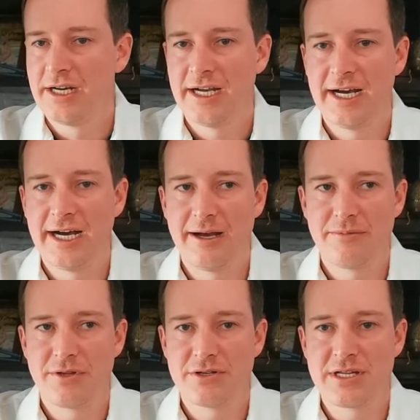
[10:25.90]
Um,
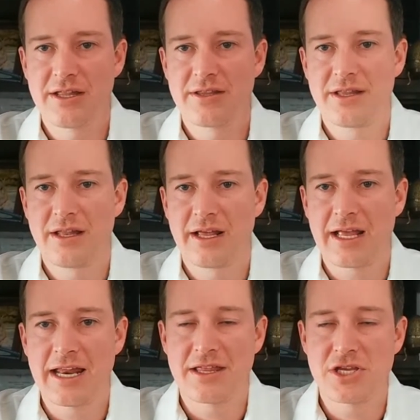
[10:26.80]
there's not like
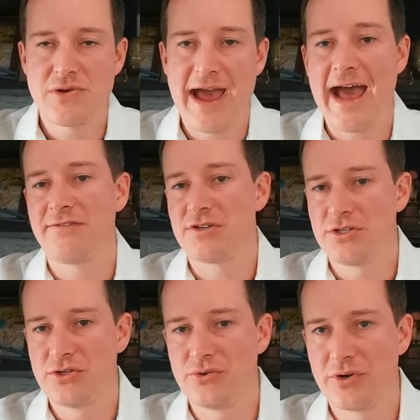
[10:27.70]
anything you have to
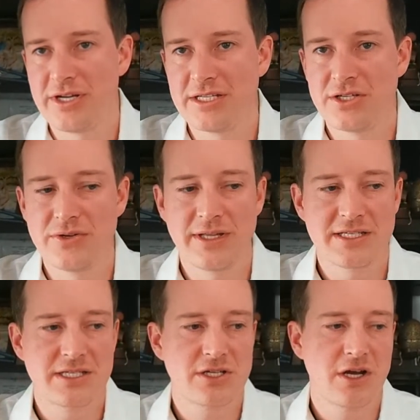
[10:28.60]
do or need to do
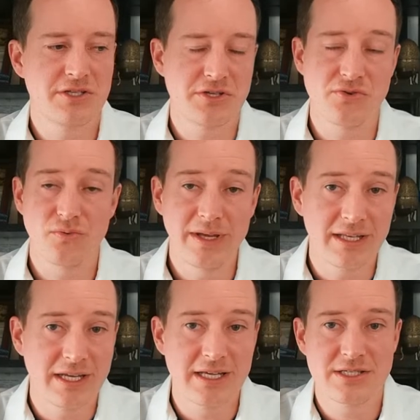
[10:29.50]
unless it's causing you
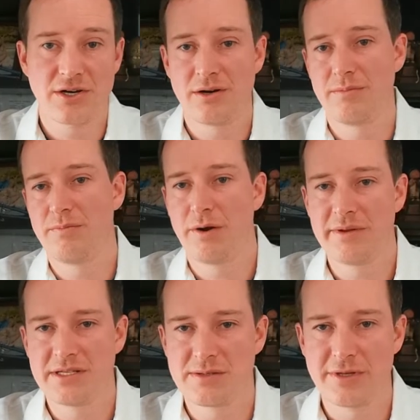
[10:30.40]
weakness or
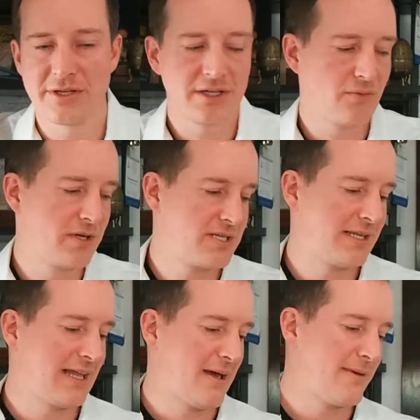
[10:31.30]
permanent disability. What's a
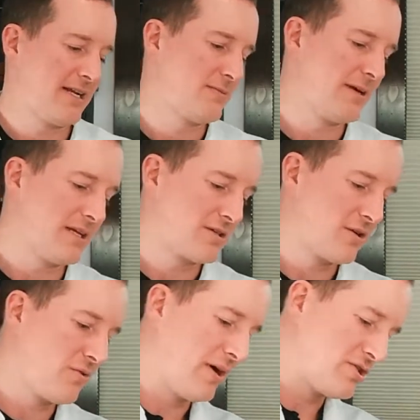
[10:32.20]
laminectomy? That's a
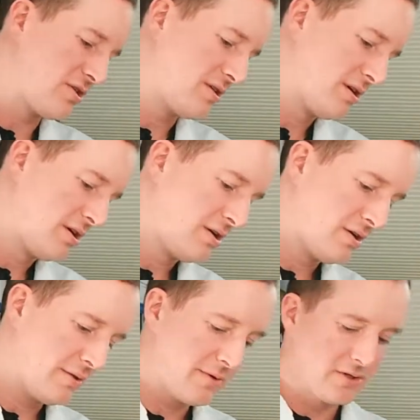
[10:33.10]
good question.
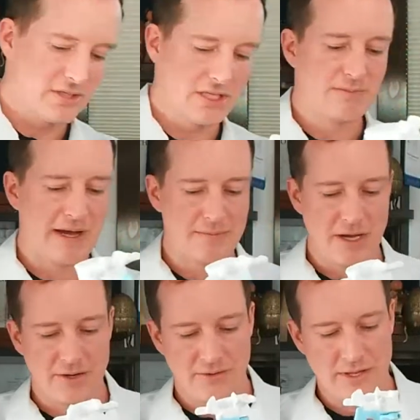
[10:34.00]
Let me use this spine
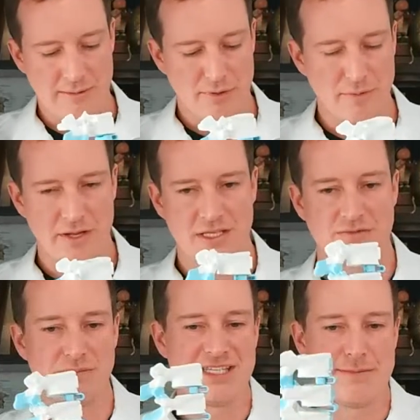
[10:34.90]
model. Not promoting this
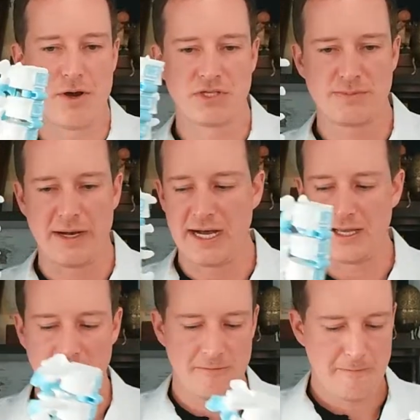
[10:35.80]
from Demo
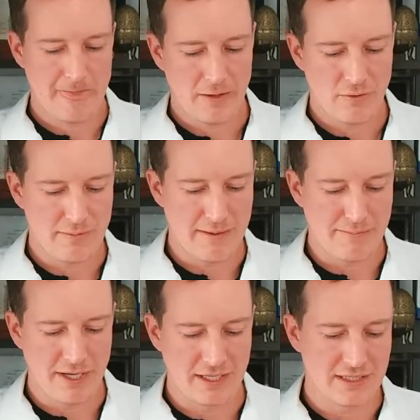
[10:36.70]
Spine. One of my
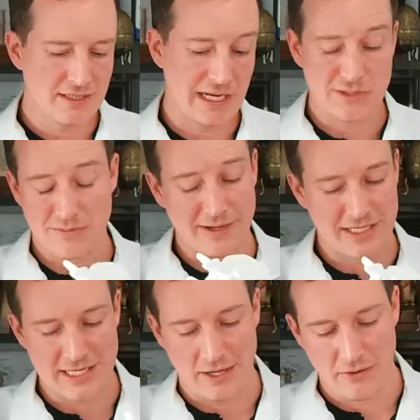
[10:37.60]
buddies, I guess we're buddies
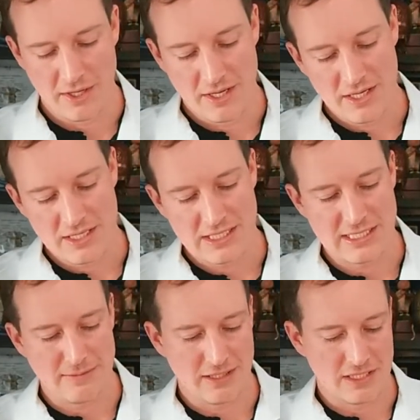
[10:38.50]
now,
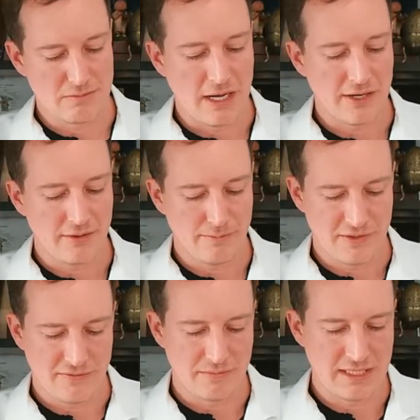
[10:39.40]
sent me this model, but
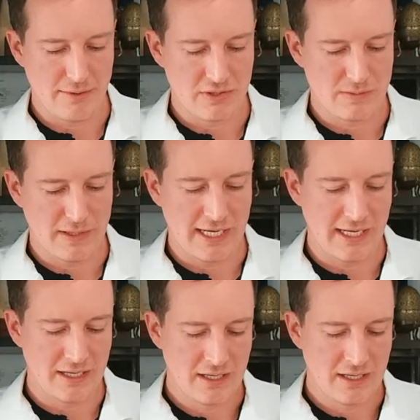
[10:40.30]
from Demo Spine.